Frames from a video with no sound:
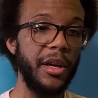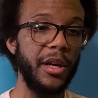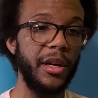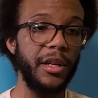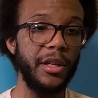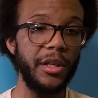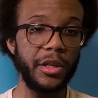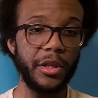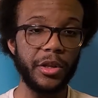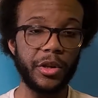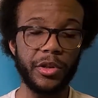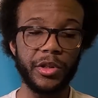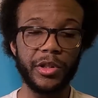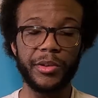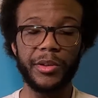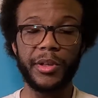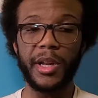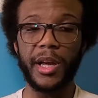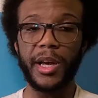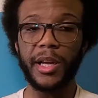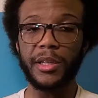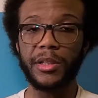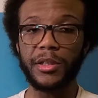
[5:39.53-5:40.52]
He goes with
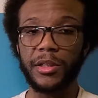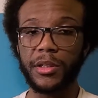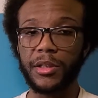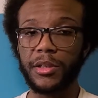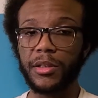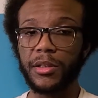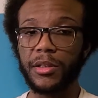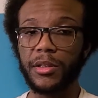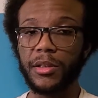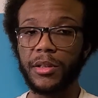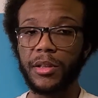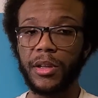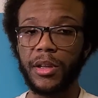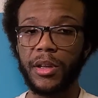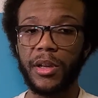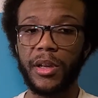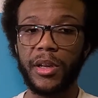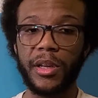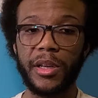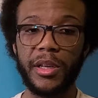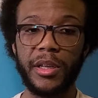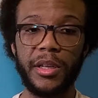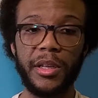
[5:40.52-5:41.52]
NASA.
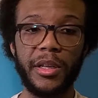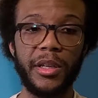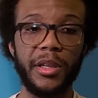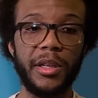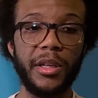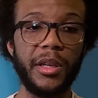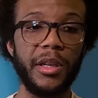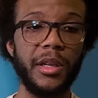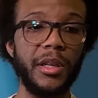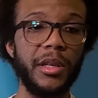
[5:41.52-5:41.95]
He